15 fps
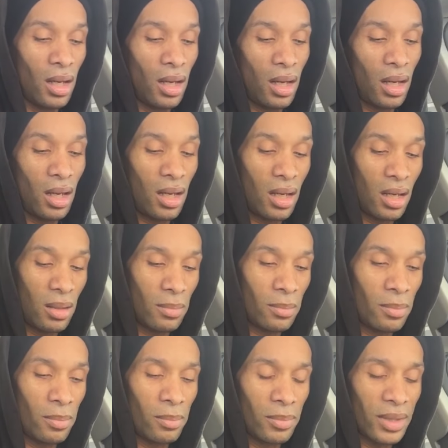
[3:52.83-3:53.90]

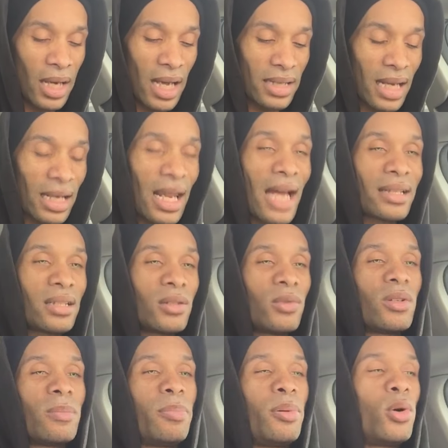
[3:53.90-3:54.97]
Um, yes, I'd like to
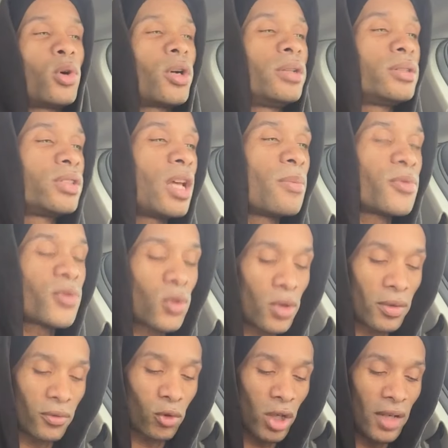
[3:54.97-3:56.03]
report some
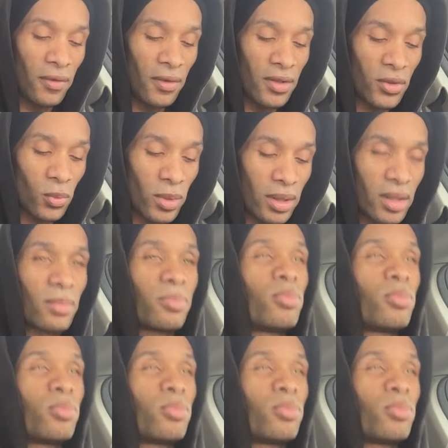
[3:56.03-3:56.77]
sort of grievance with the